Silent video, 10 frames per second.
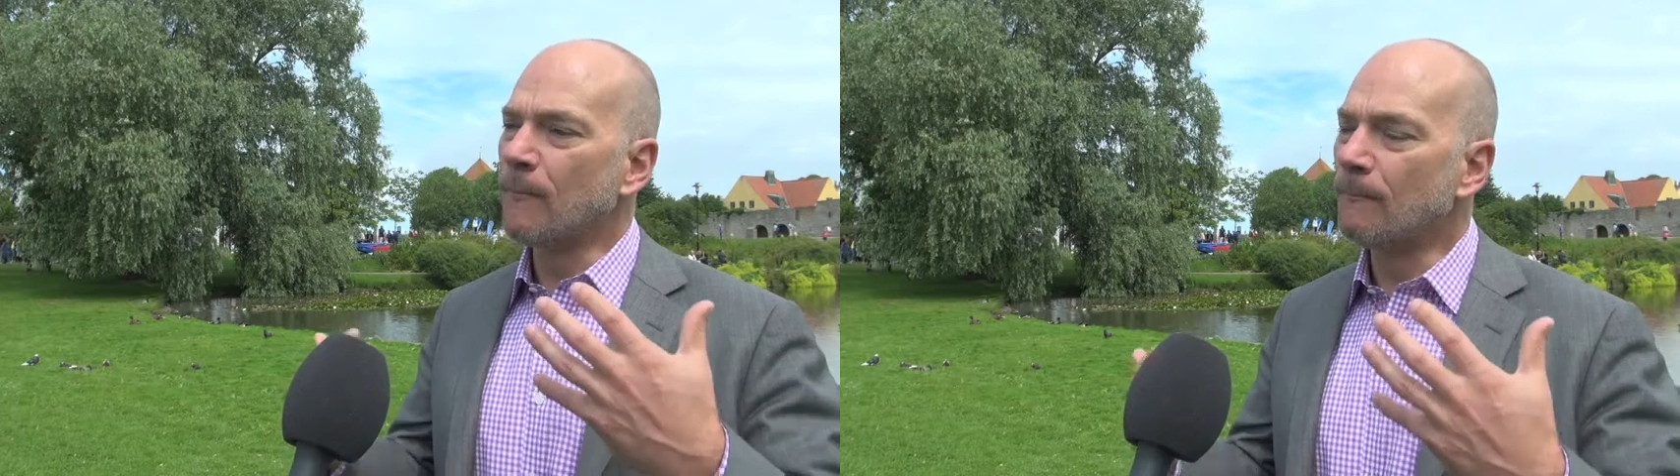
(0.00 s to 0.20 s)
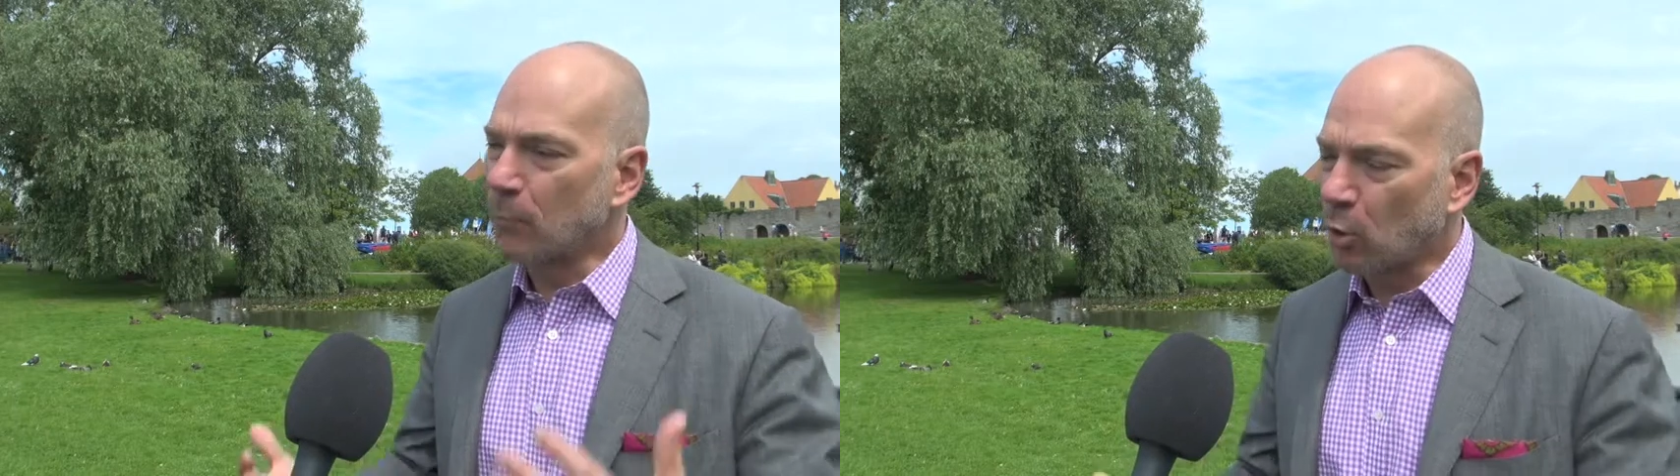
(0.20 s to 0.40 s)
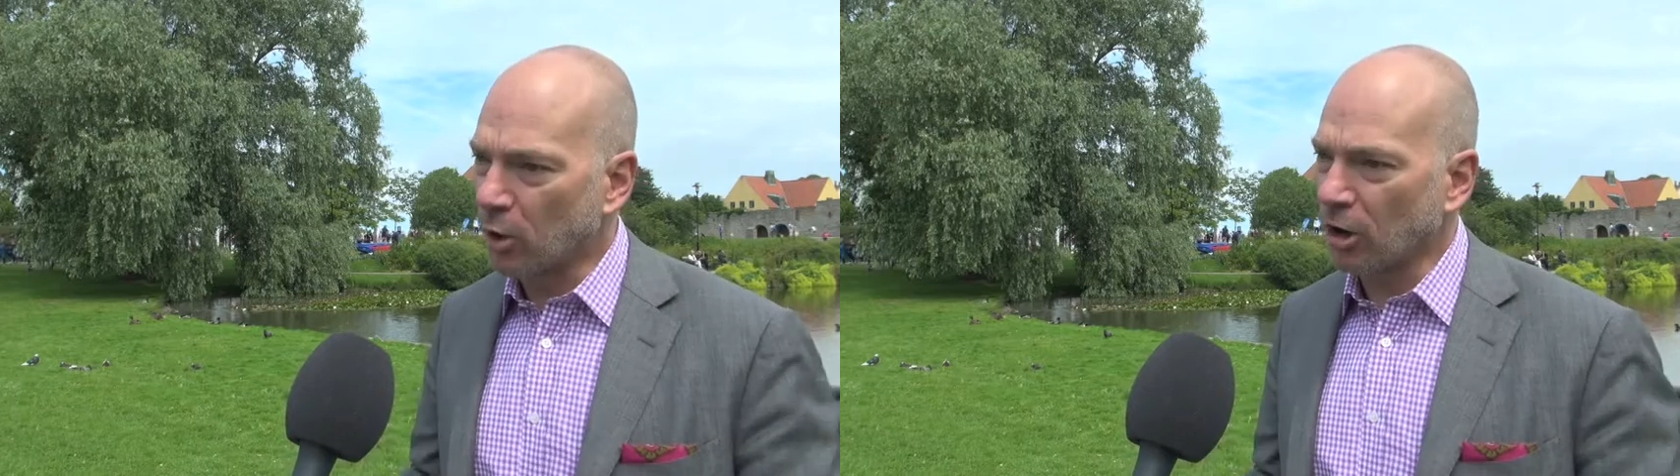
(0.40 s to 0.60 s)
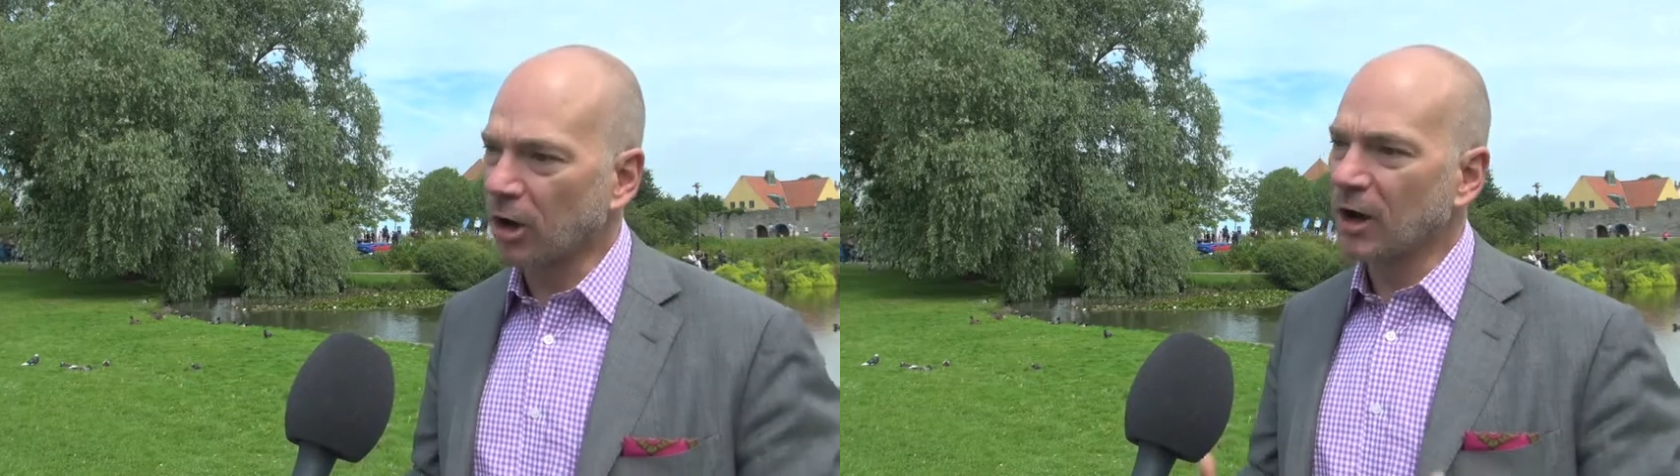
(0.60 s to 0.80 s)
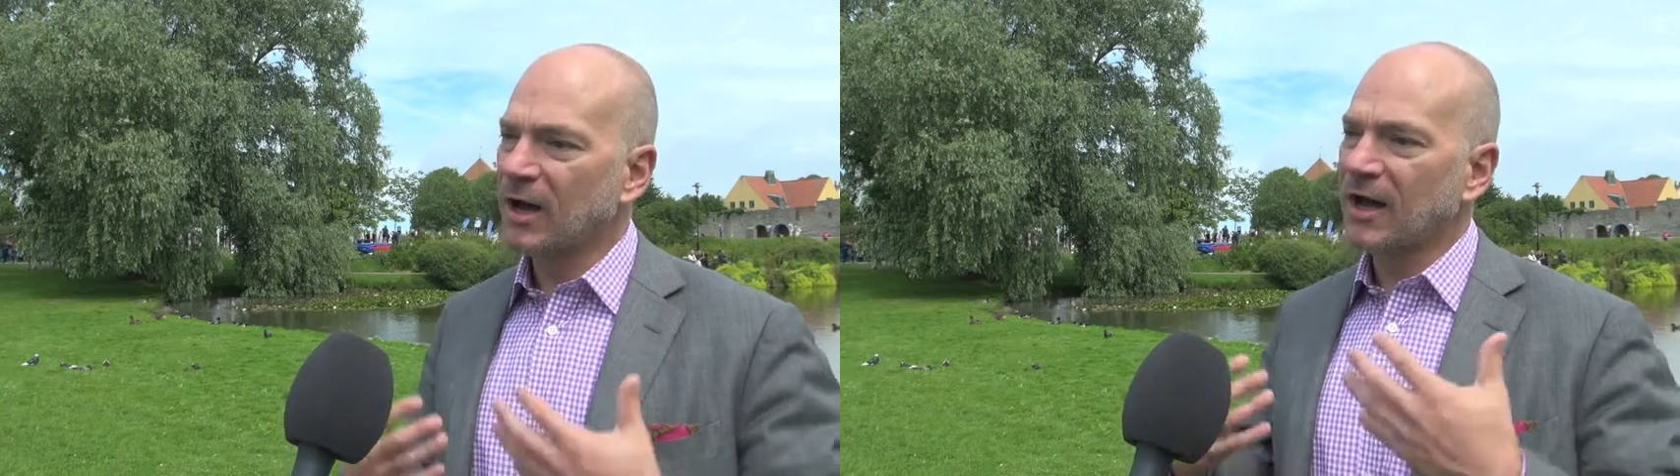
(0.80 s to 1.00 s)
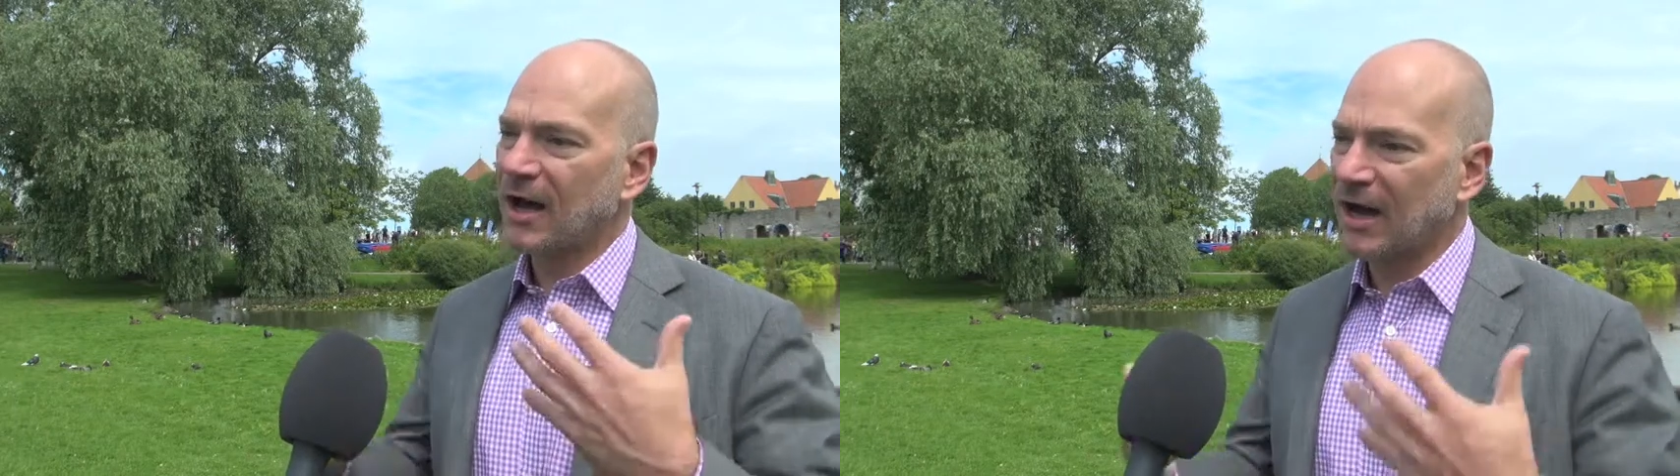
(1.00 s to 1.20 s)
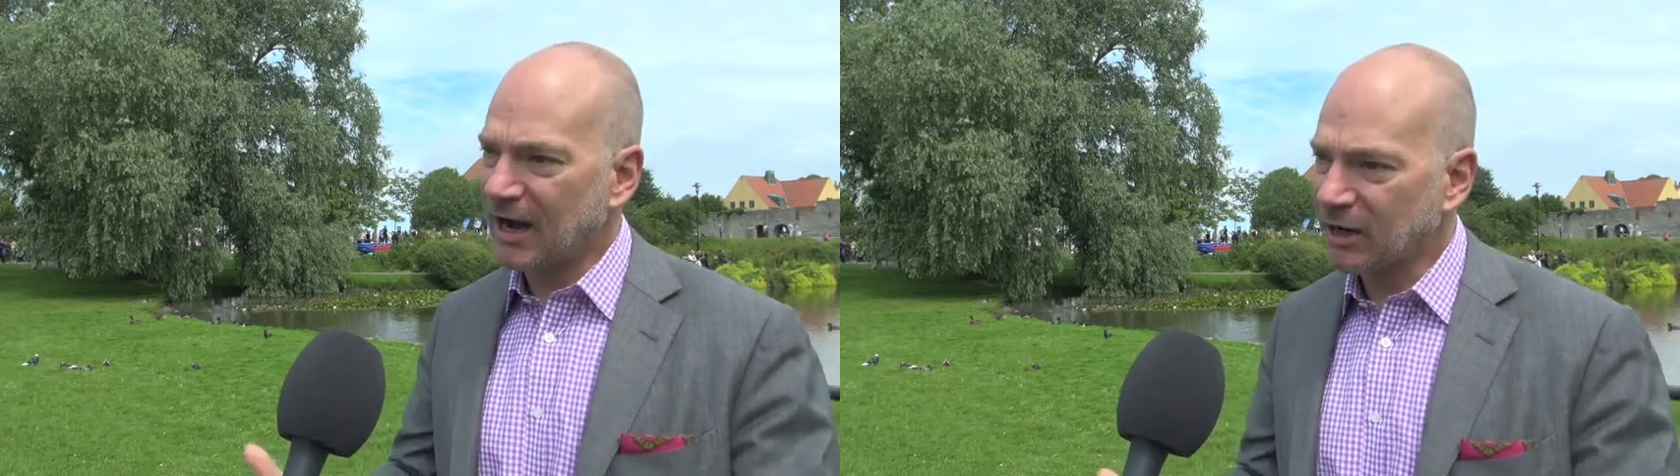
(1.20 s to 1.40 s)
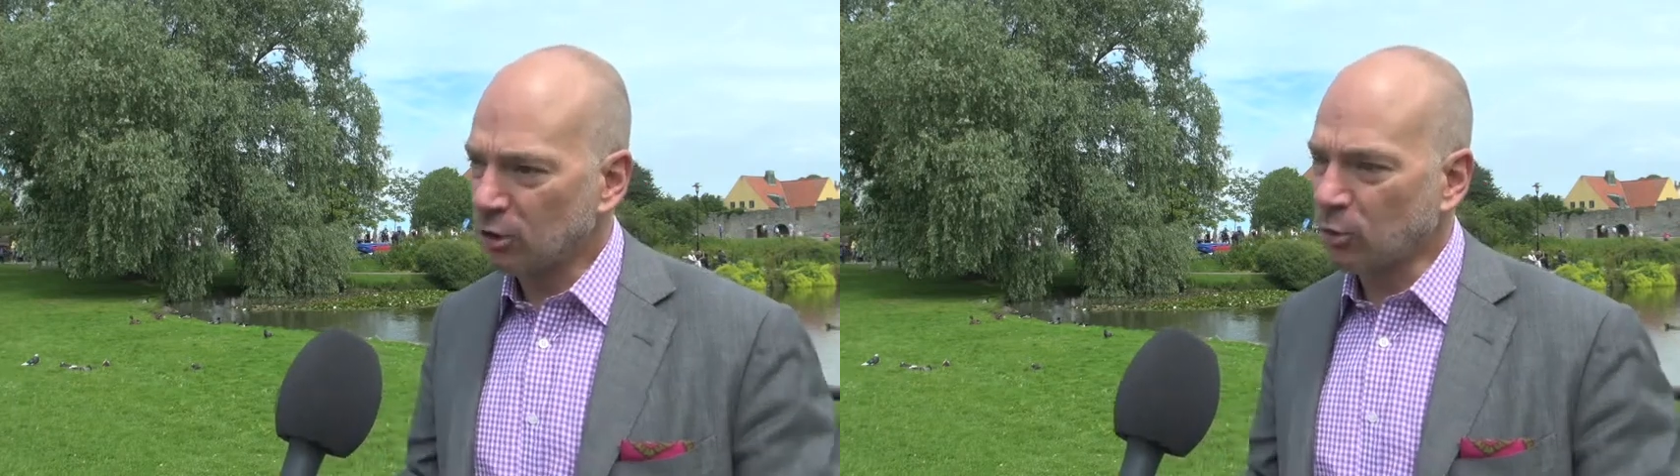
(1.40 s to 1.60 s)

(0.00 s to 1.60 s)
more, higher